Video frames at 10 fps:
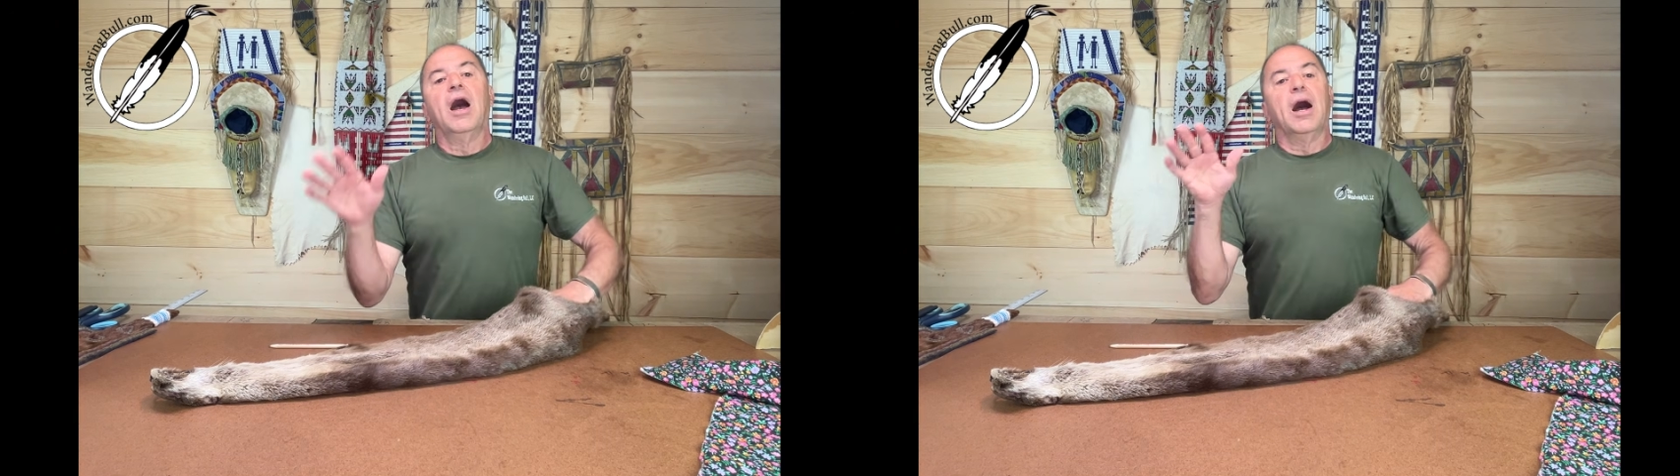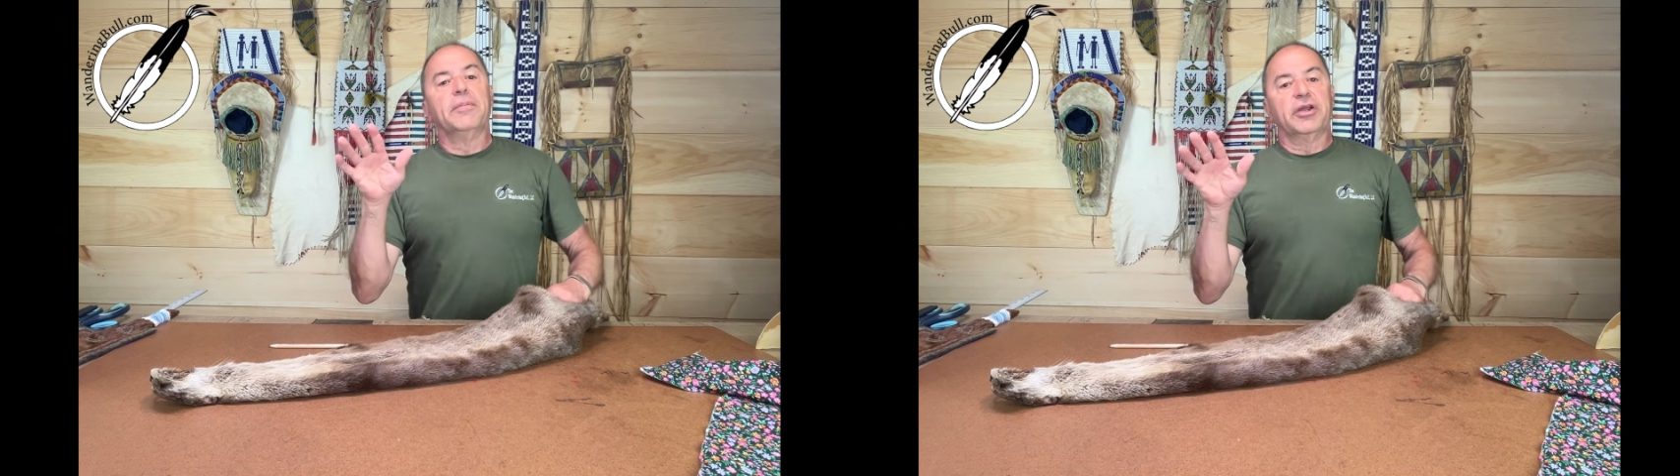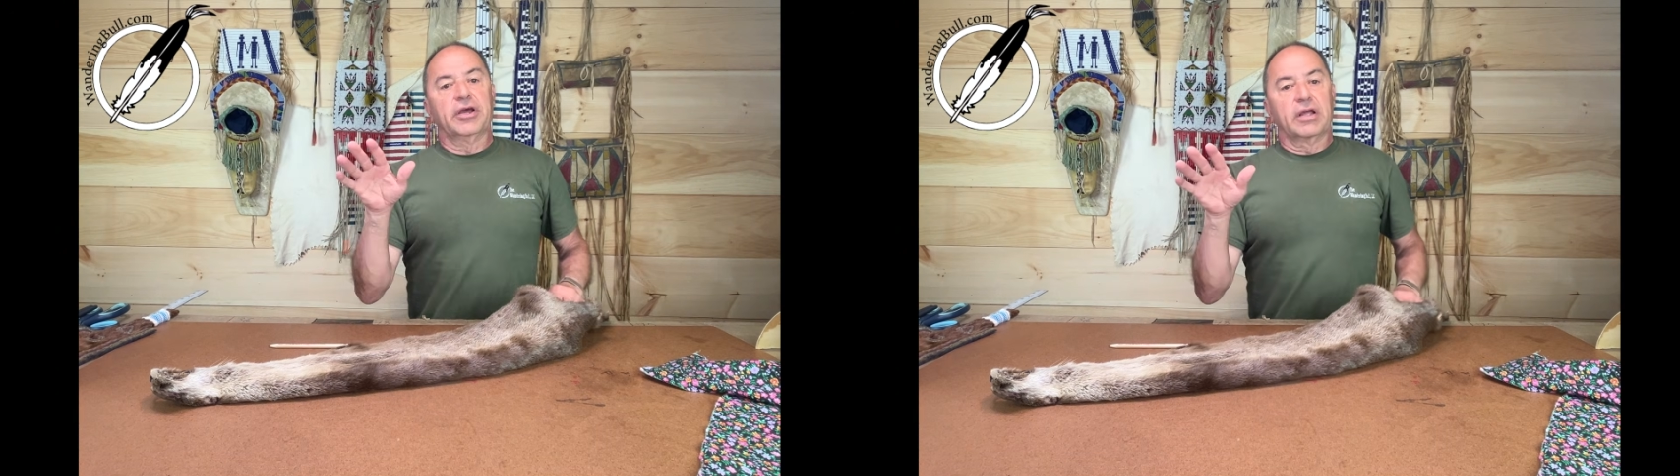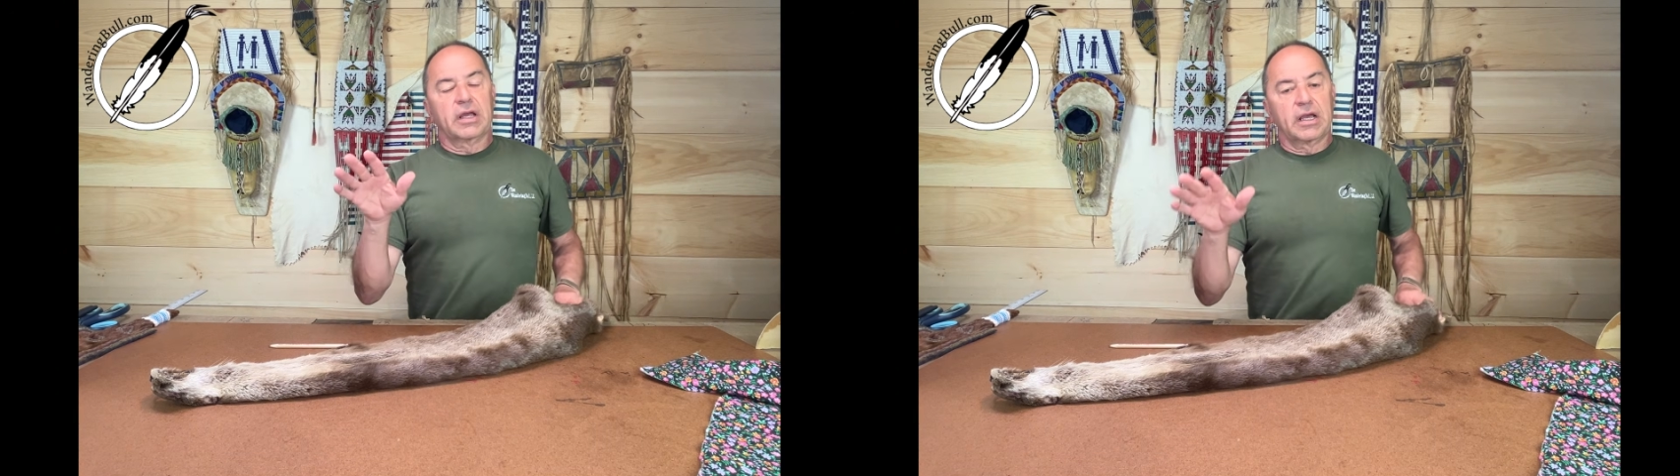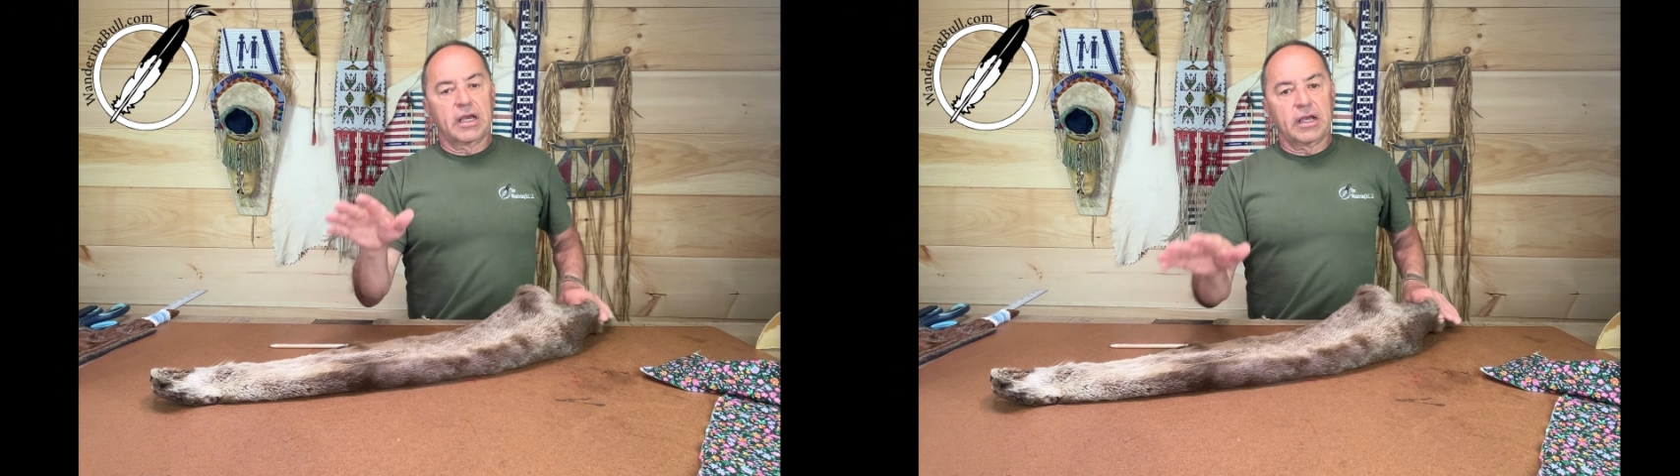I'm going to
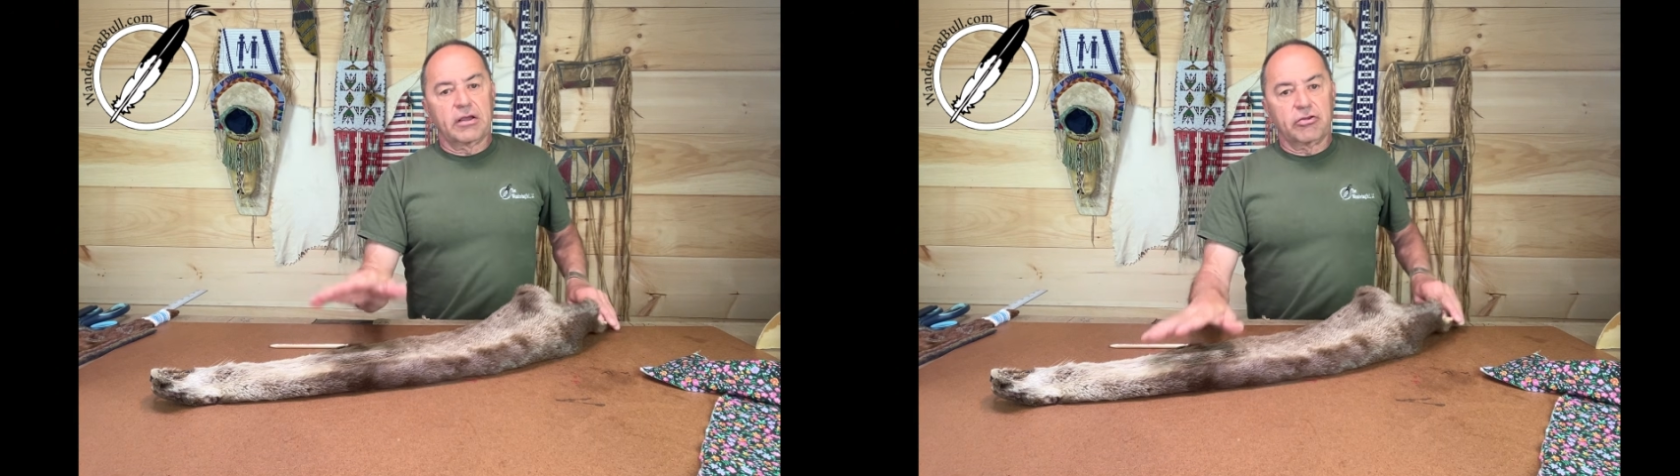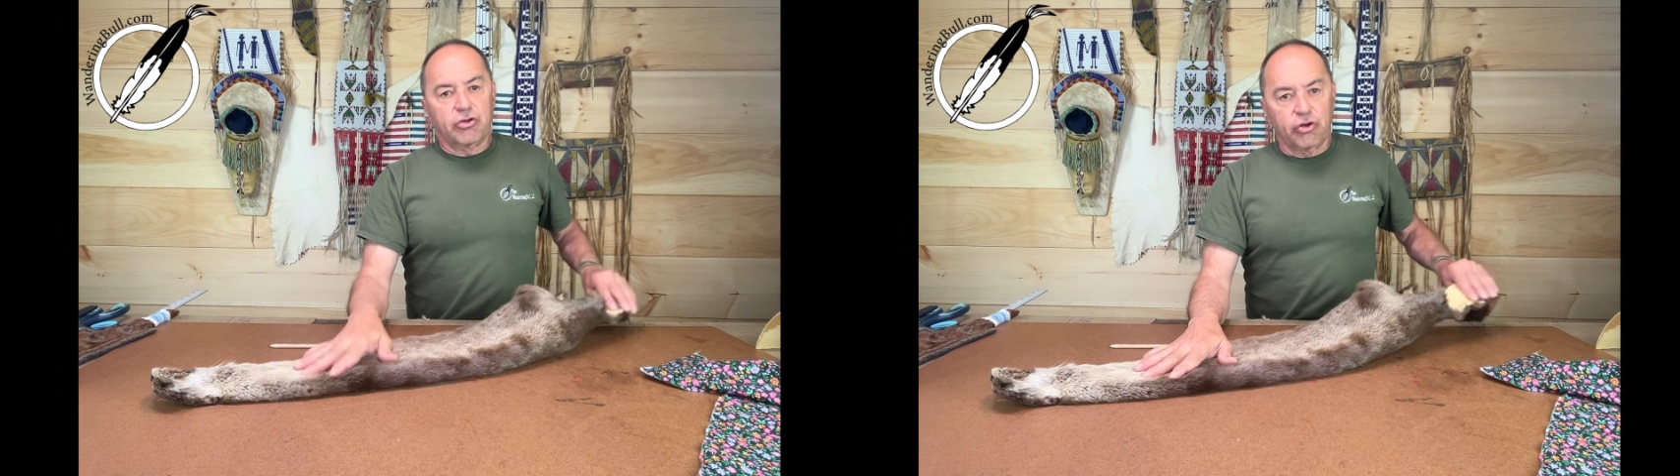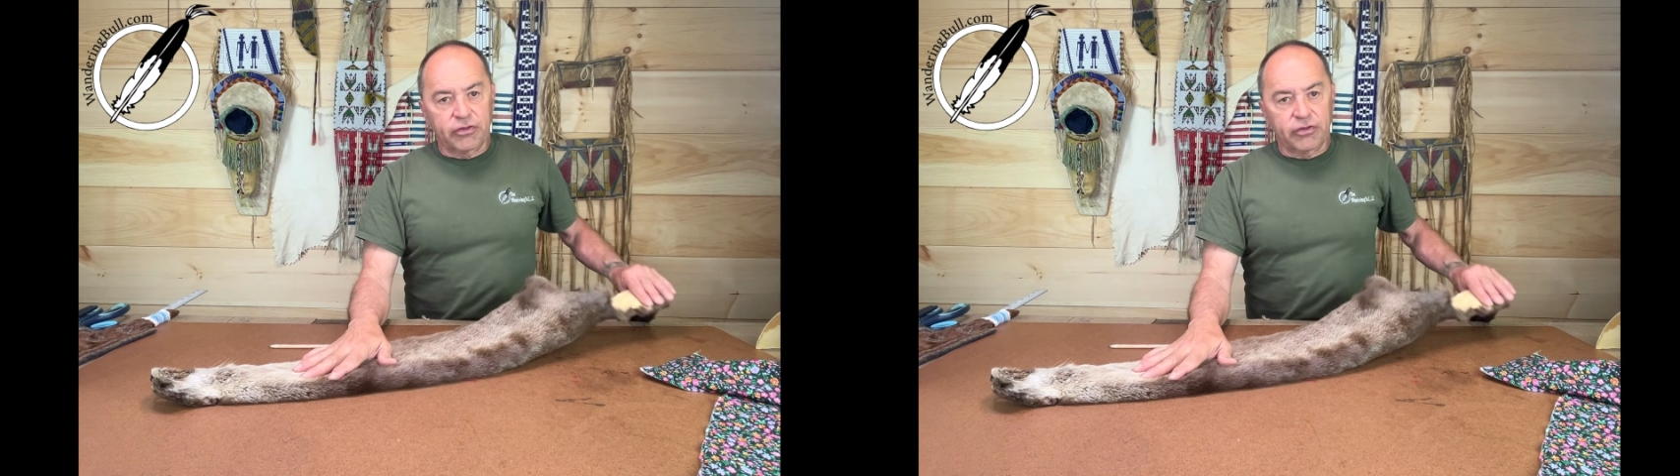turn